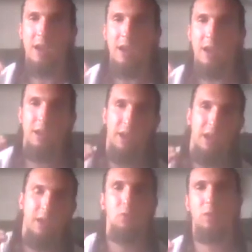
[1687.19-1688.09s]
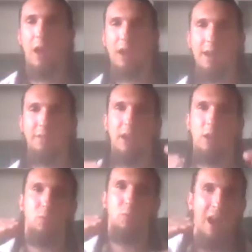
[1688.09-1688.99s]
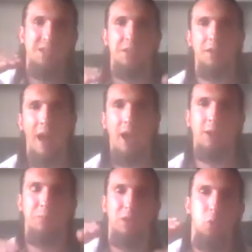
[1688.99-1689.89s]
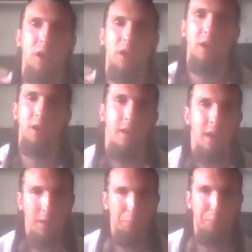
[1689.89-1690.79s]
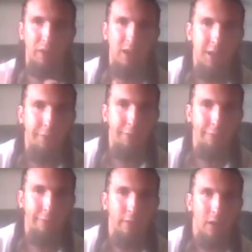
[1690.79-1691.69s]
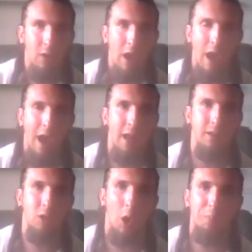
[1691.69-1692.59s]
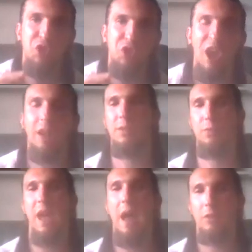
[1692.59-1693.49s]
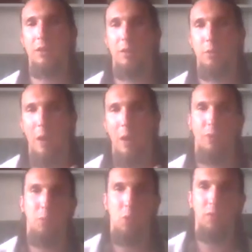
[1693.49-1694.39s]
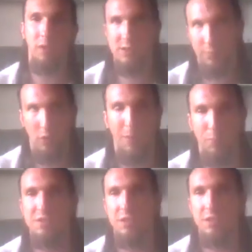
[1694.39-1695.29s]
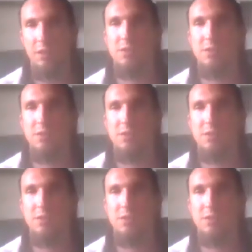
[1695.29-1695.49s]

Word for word: he kind of like rides the line between belief and objective reality throughout the movie, except for a couple scenes.